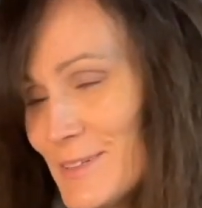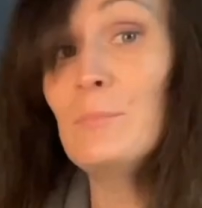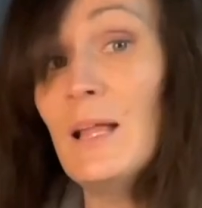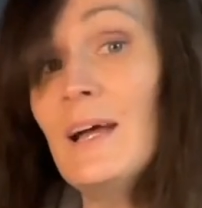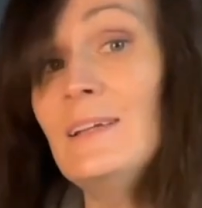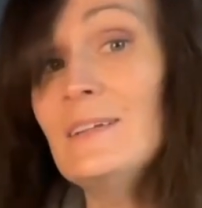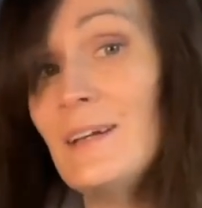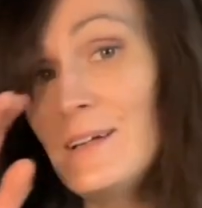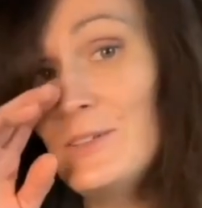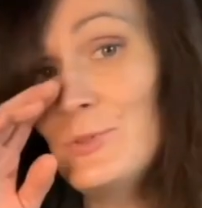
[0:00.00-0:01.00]
Blind
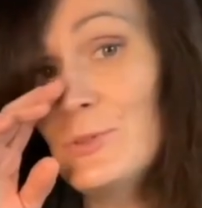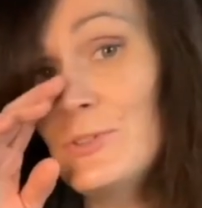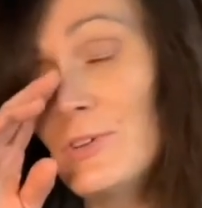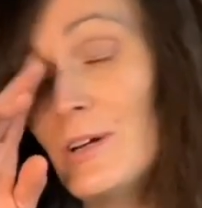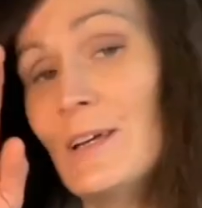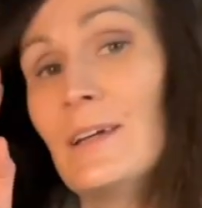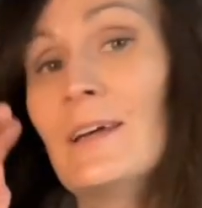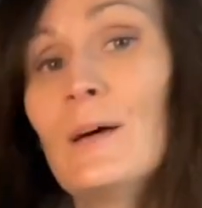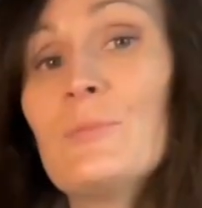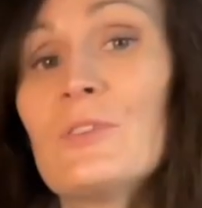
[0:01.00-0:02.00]
contour drawing
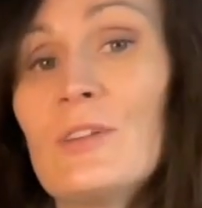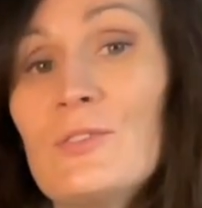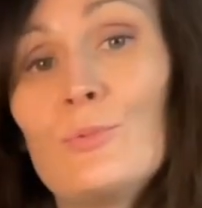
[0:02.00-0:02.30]
helps us